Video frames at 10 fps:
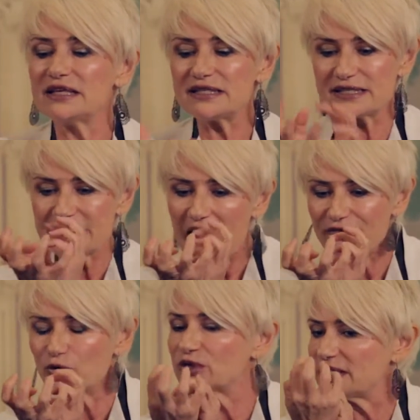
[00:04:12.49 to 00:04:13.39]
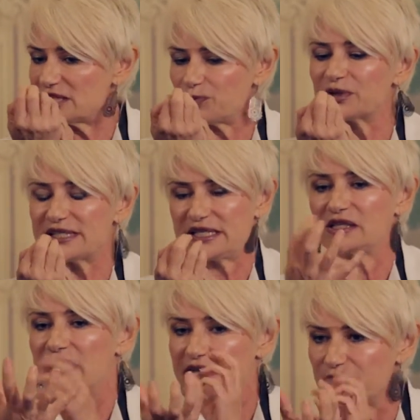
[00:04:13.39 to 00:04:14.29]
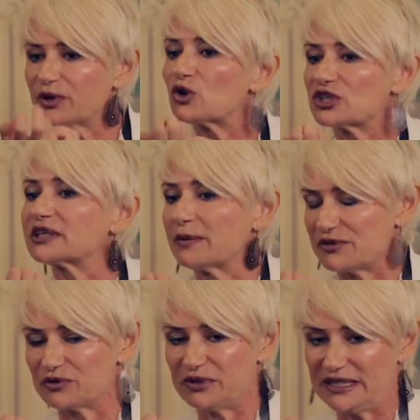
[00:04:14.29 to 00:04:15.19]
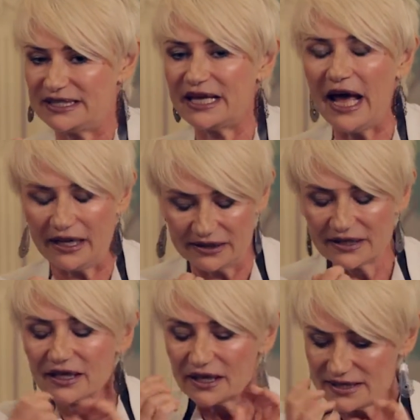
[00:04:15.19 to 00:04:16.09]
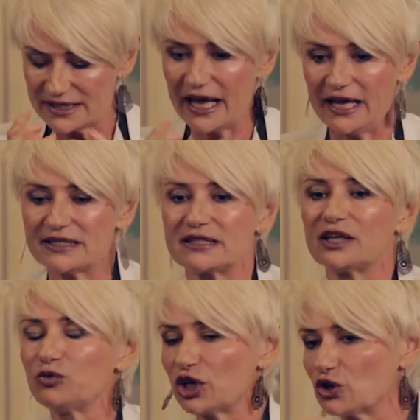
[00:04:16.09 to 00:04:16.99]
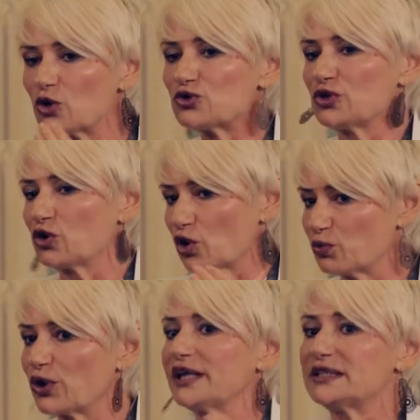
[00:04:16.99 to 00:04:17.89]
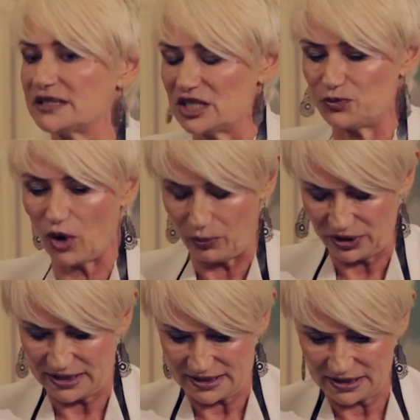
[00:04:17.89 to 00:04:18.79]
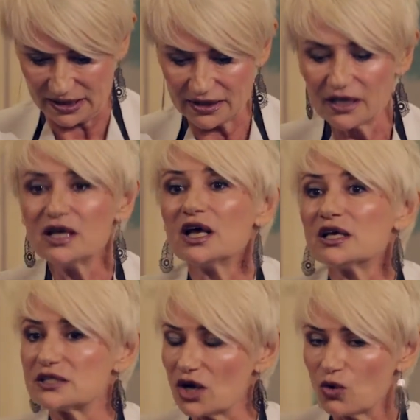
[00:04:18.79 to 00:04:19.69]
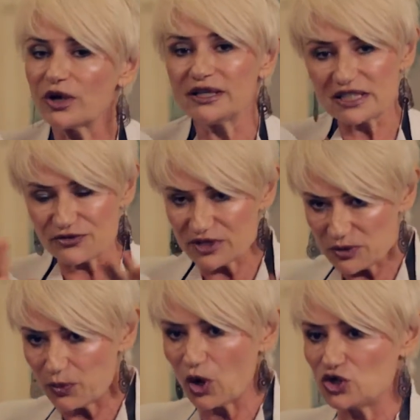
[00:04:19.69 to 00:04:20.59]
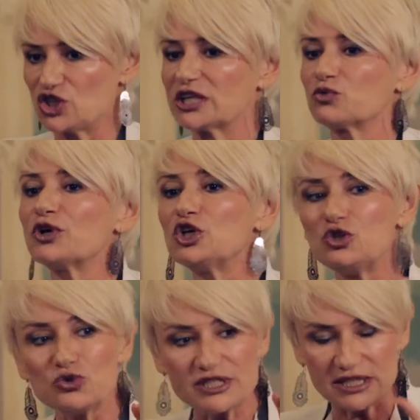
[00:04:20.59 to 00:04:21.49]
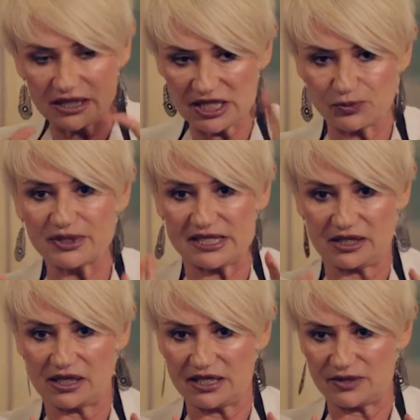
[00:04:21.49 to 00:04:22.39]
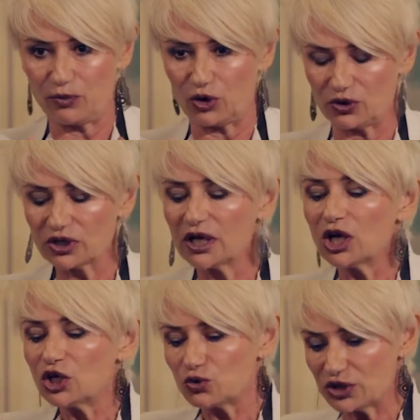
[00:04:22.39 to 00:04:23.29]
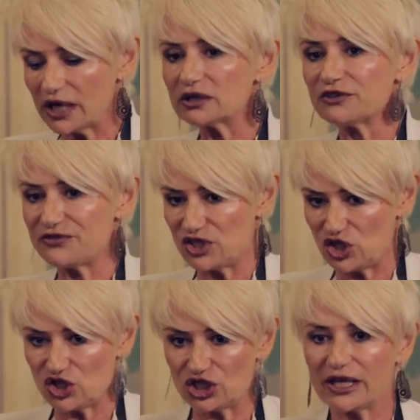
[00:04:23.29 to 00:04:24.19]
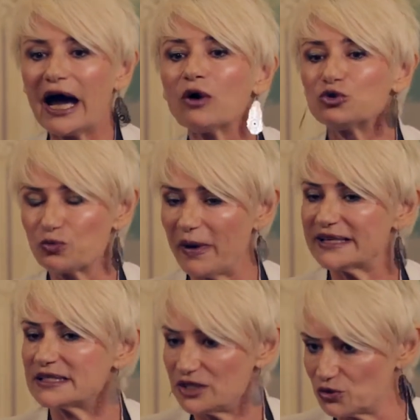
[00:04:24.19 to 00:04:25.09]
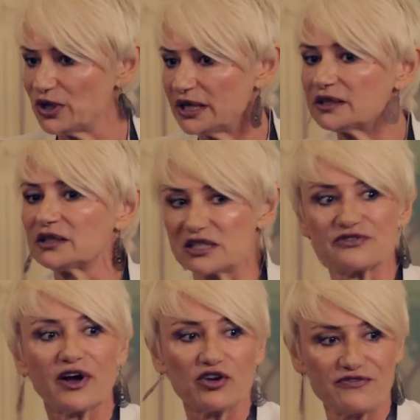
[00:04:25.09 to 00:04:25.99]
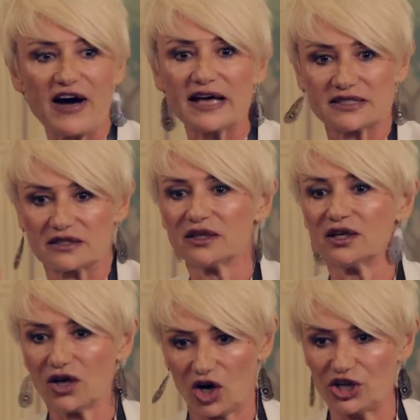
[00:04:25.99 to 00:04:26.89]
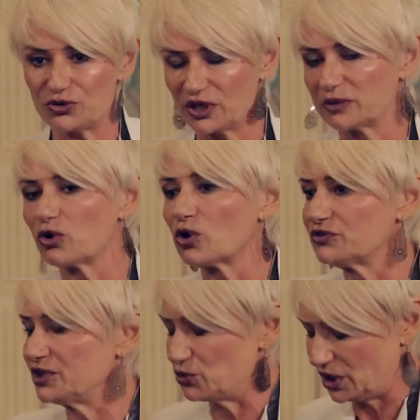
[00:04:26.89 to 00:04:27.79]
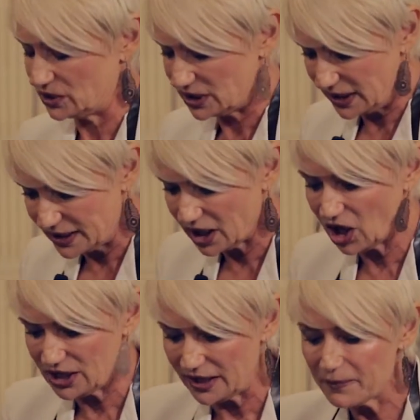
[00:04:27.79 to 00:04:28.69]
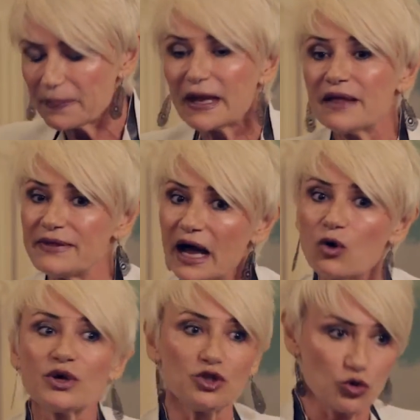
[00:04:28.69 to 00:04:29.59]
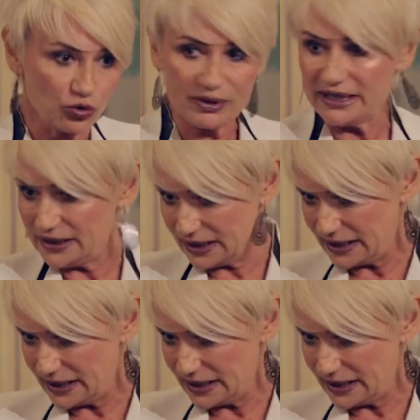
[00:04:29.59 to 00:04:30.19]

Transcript: this scaffold is personalized because it comes from these C A D scans. And we can also incorporate disease properties in it. So in this first project, we're using this personalized model to tell the physician how to best treat this very fast heart rhythm called ventricular tachycardia. Now, normally in the